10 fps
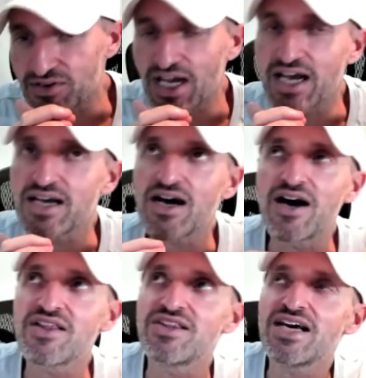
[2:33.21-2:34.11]
Okay,
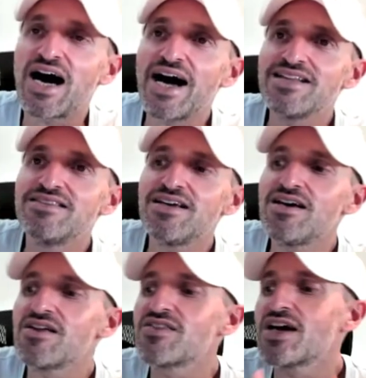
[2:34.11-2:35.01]
uh, the
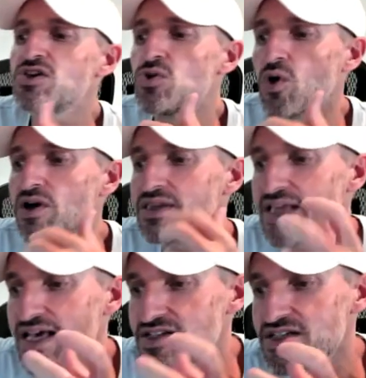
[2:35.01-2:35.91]
idea that you are
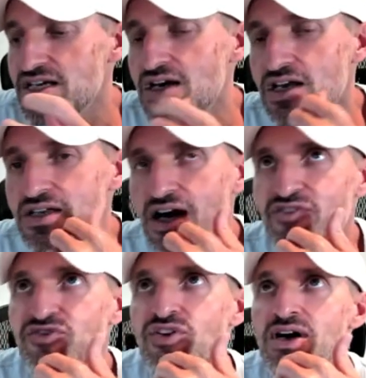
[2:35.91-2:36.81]
lazy
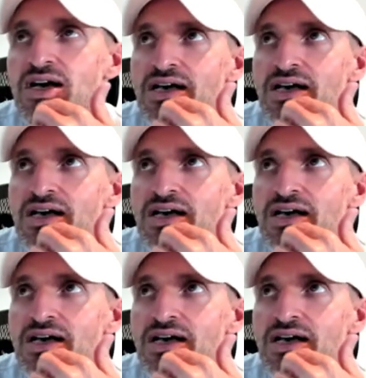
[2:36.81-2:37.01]
enough